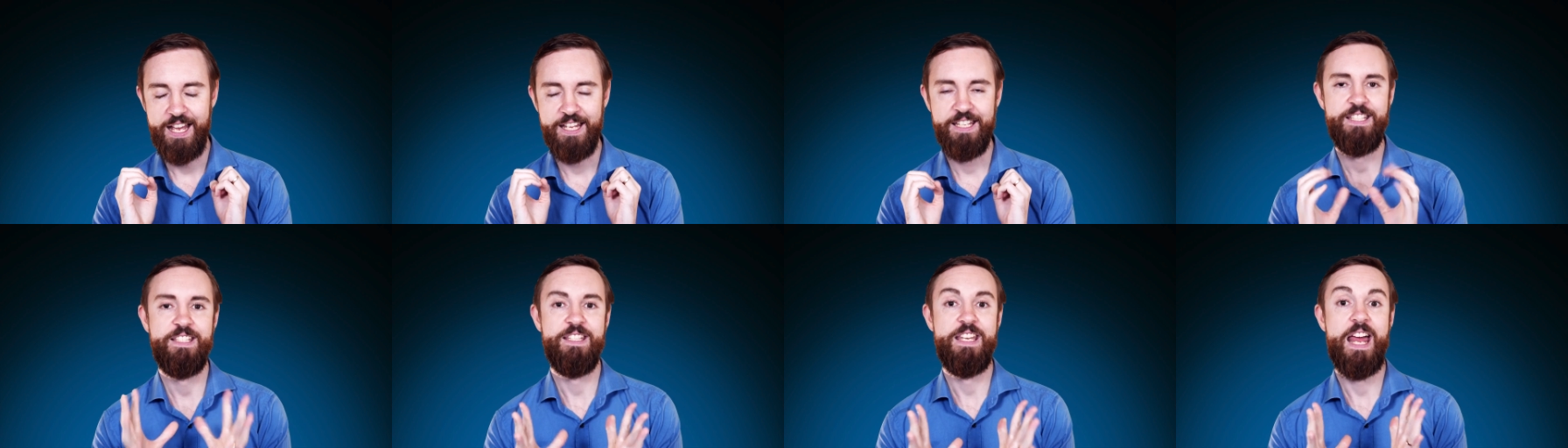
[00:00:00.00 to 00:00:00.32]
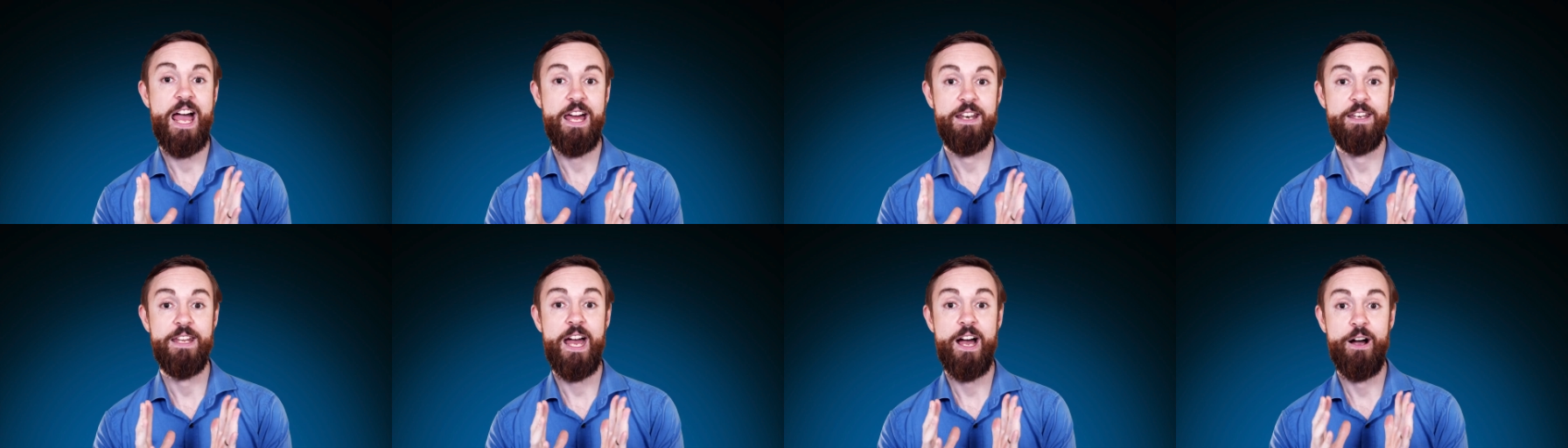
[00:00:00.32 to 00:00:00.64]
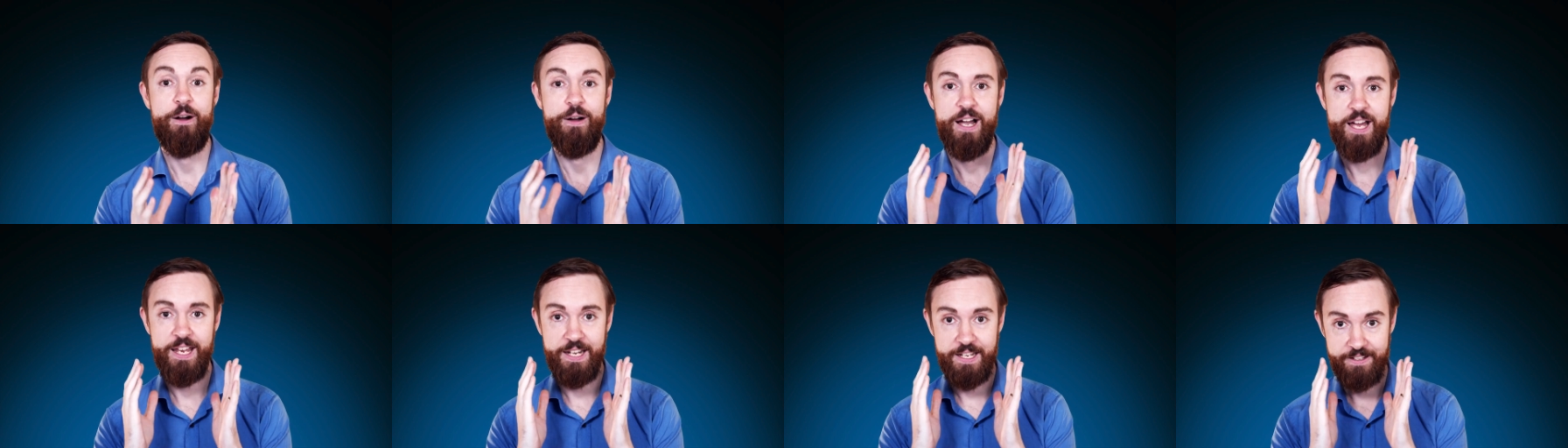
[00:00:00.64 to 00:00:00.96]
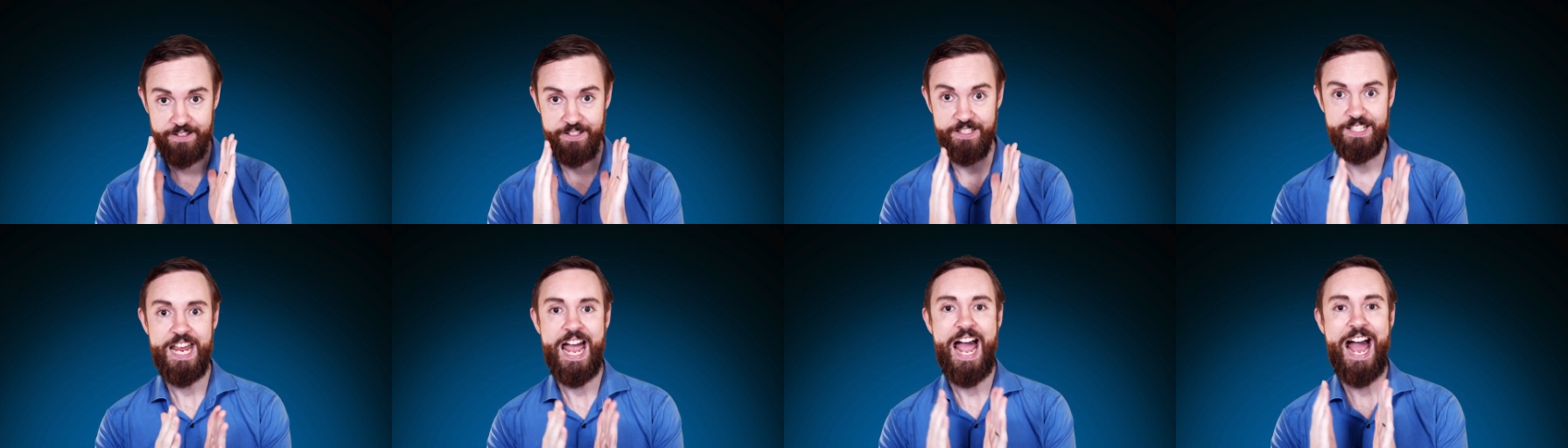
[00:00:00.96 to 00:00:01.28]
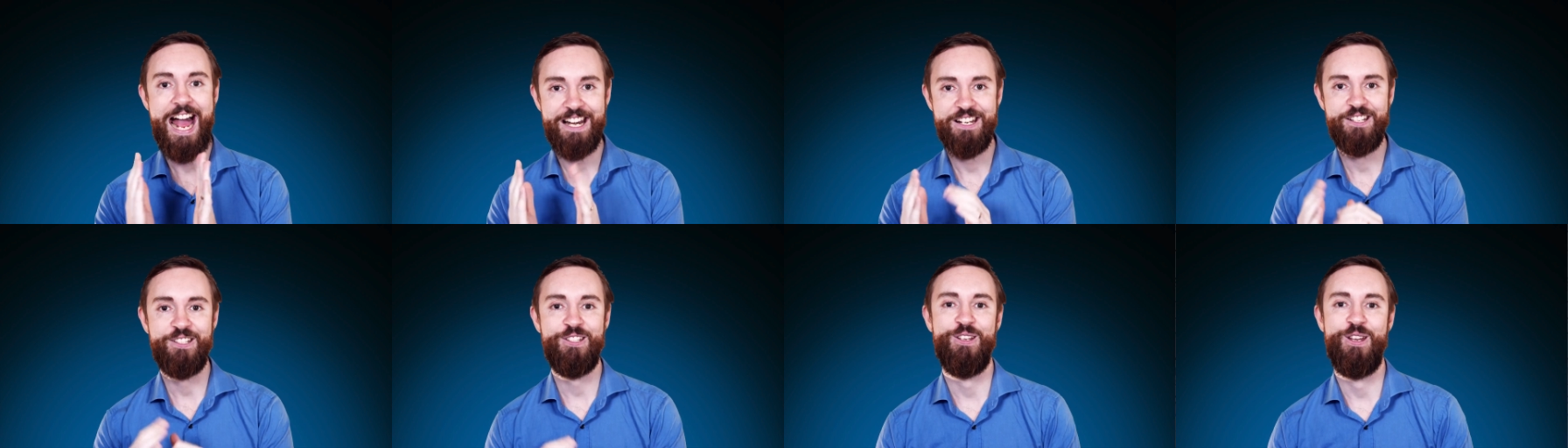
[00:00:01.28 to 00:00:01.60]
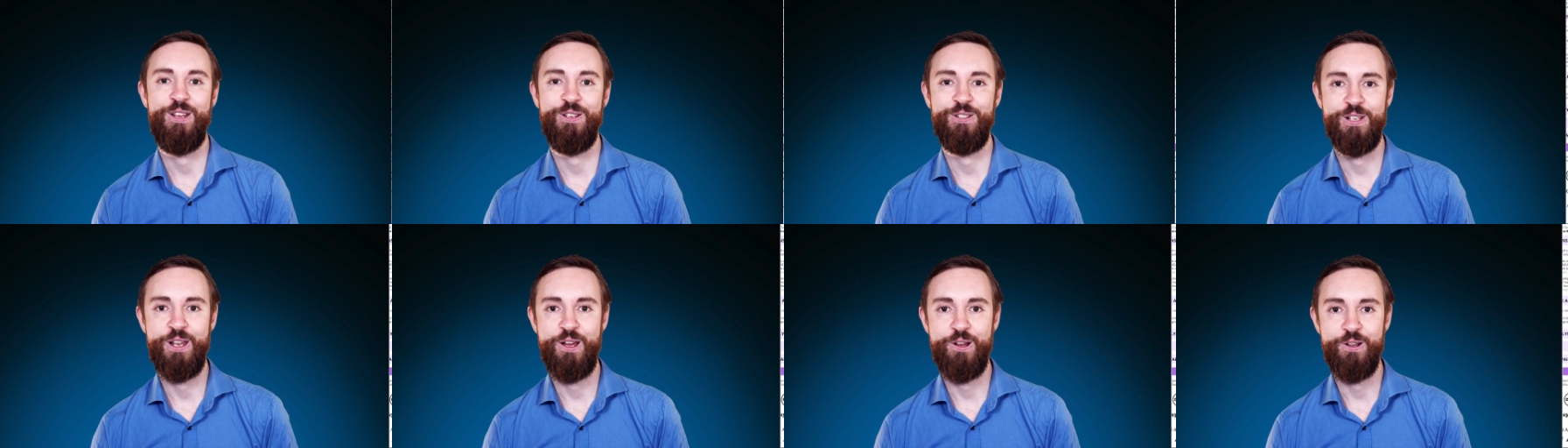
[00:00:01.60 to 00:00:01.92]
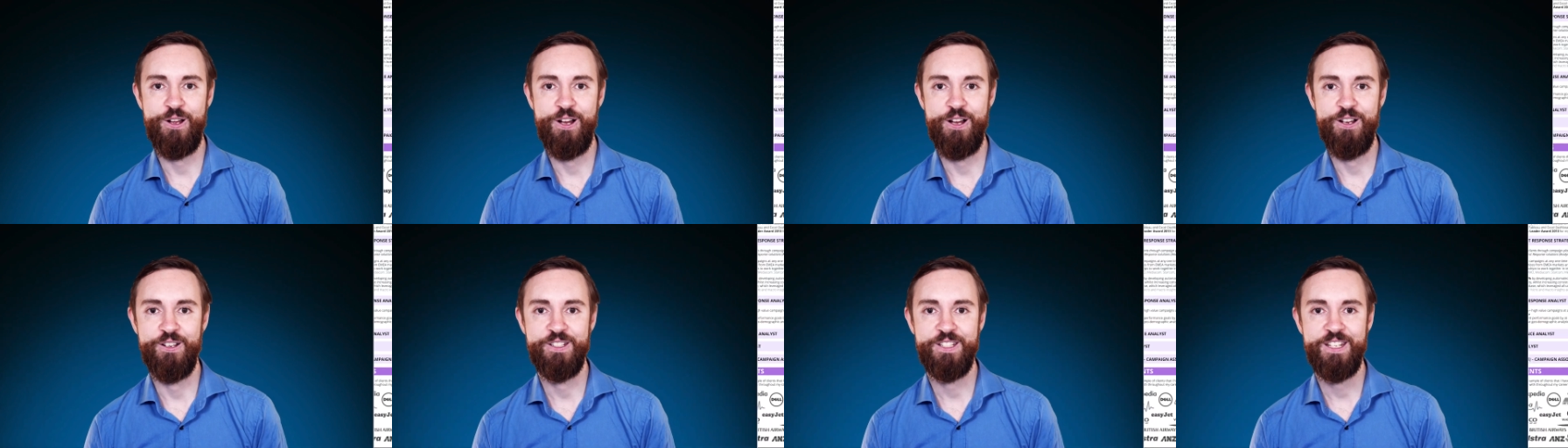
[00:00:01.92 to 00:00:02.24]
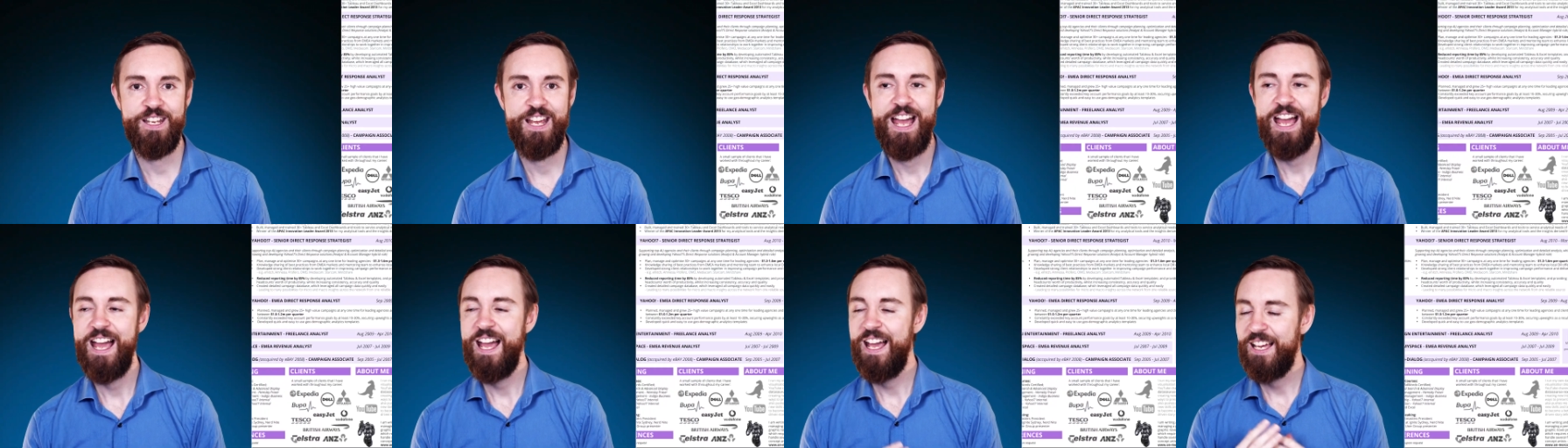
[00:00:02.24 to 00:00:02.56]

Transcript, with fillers: stand out and are attached to those logos.